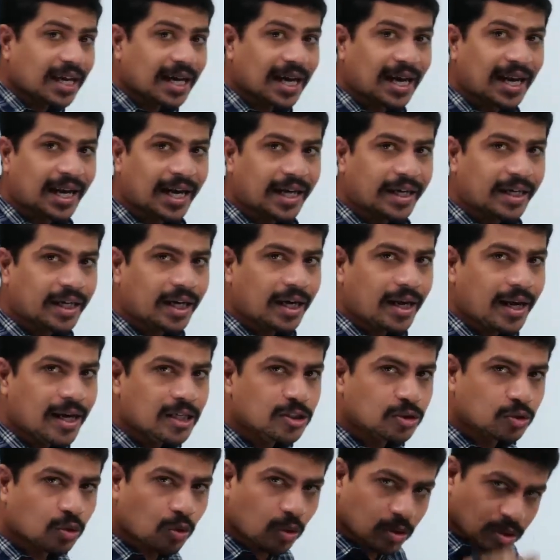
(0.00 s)
connected a
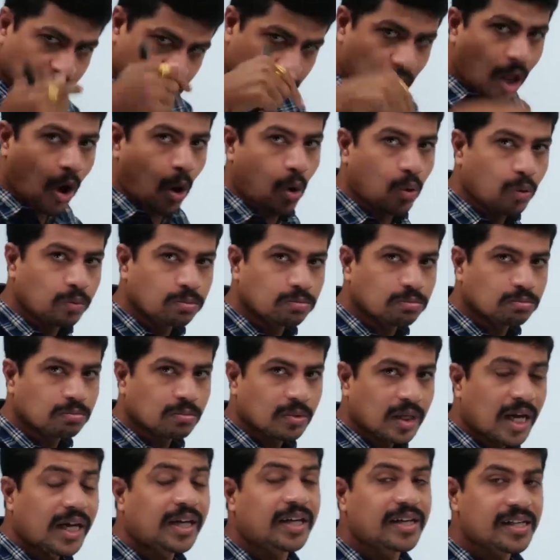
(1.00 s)
source now
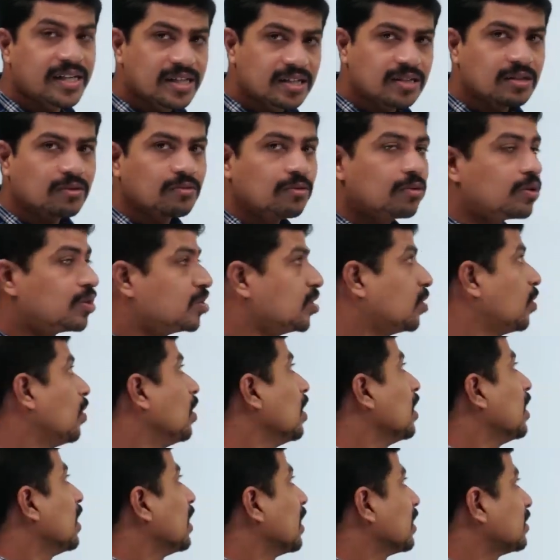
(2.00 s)
at t is equal to 0.
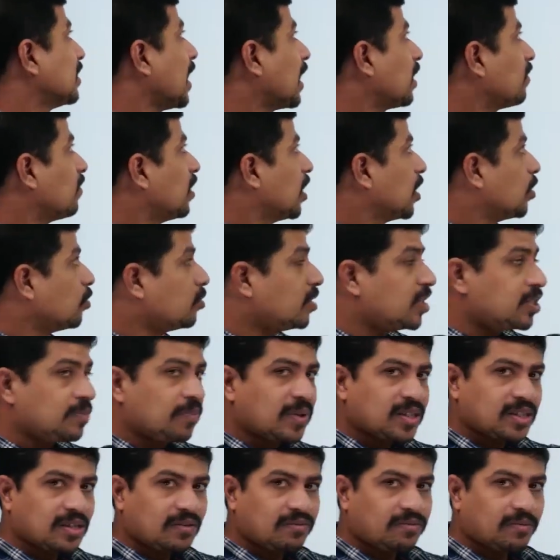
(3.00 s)
That will give this
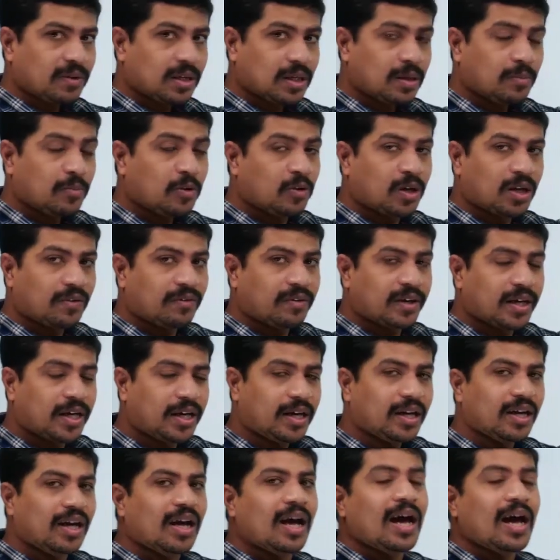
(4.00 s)
much of amount of current.